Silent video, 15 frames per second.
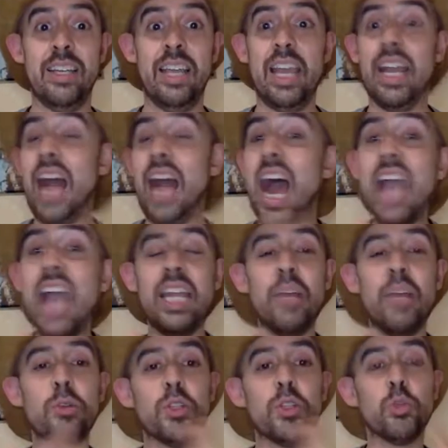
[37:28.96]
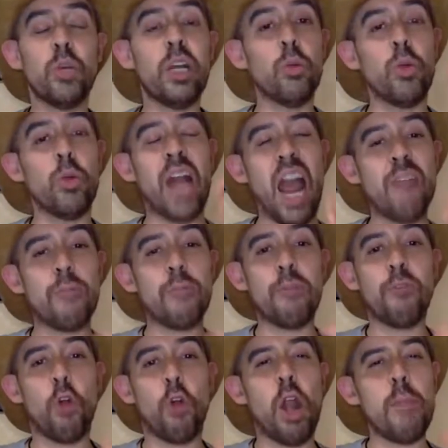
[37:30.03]
And it was weird.
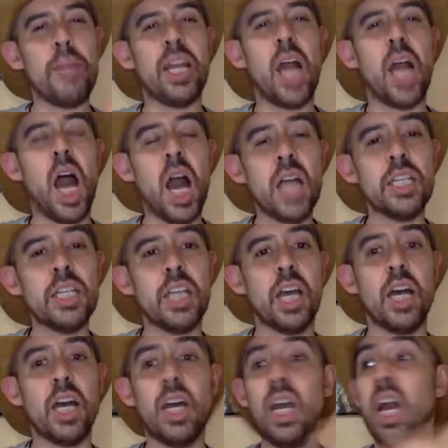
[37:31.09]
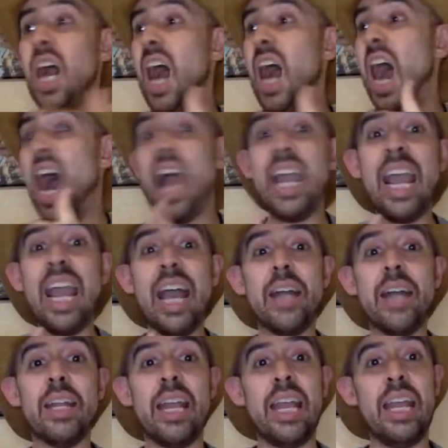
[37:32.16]
Before I met Anya, I have
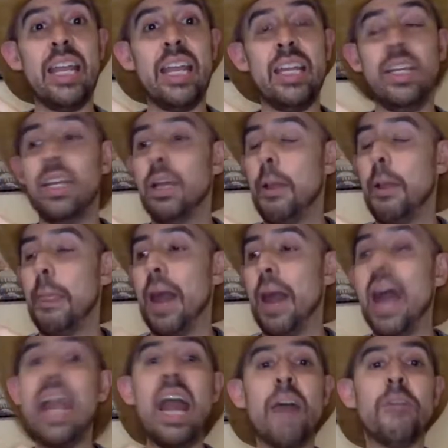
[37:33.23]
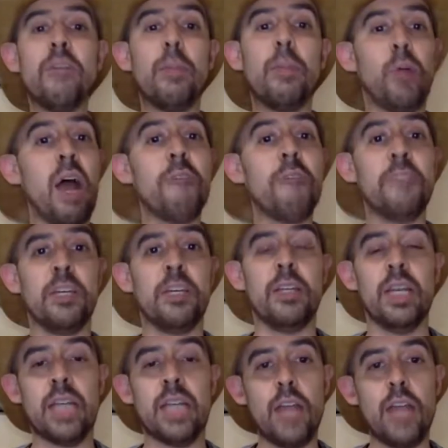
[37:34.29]
a prophet, a
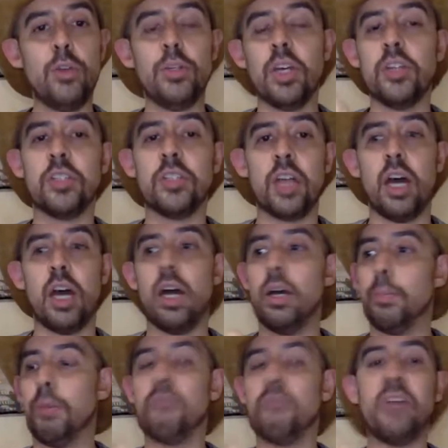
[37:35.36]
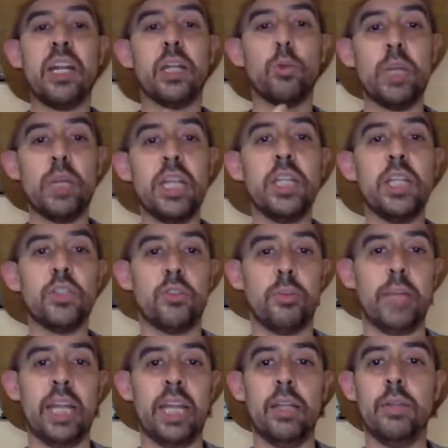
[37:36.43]
guy who does prophetic readings for
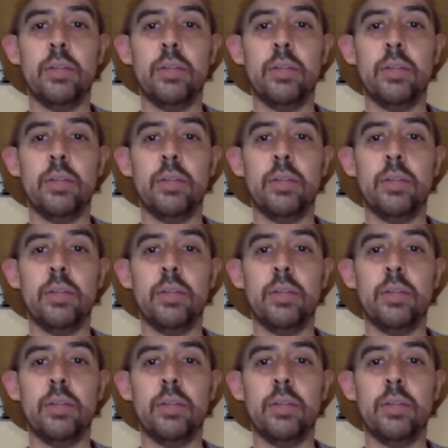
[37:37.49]
me.